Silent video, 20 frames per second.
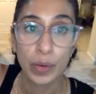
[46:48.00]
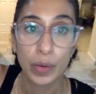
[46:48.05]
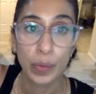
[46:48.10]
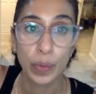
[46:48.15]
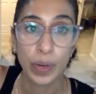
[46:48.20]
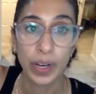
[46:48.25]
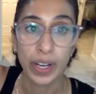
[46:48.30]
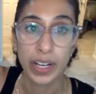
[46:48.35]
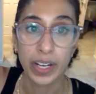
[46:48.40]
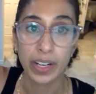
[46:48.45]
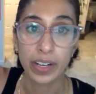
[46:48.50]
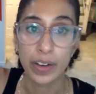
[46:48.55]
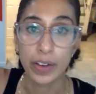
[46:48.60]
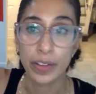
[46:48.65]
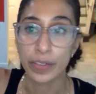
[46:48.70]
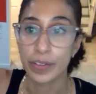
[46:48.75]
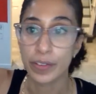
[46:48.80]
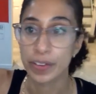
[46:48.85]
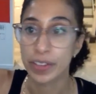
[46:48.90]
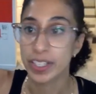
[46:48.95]
We're going to go
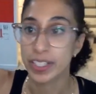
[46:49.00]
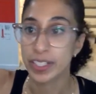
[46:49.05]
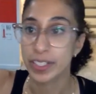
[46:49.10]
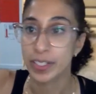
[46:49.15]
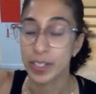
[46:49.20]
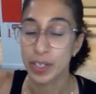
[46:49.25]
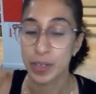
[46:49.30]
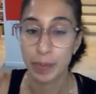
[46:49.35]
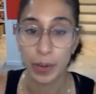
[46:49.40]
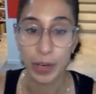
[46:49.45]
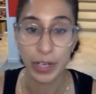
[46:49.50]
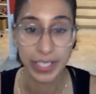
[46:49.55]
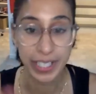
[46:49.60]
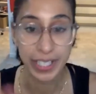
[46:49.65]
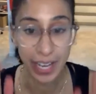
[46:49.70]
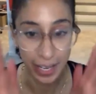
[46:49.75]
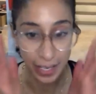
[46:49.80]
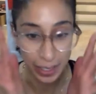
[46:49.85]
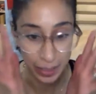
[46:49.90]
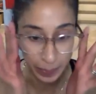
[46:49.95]
through this two more
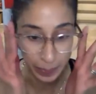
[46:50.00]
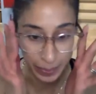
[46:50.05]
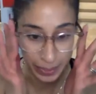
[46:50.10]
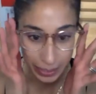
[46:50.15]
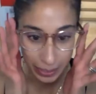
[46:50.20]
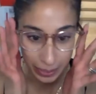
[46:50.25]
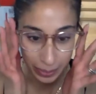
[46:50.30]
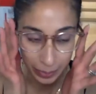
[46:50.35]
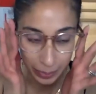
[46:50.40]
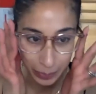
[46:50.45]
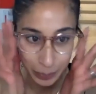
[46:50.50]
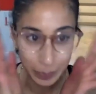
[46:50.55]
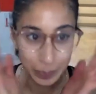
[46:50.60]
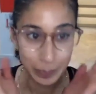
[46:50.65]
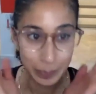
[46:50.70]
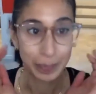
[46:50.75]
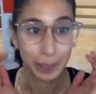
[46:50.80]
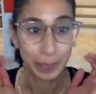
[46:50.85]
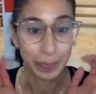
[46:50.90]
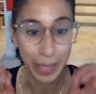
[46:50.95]
times.
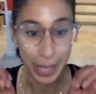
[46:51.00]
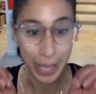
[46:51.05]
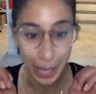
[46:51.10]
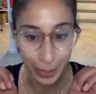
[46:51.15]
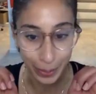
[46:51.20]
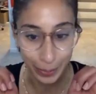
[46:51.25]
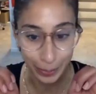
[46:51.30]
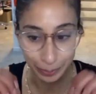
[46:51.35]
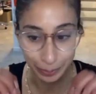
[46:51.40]
Now.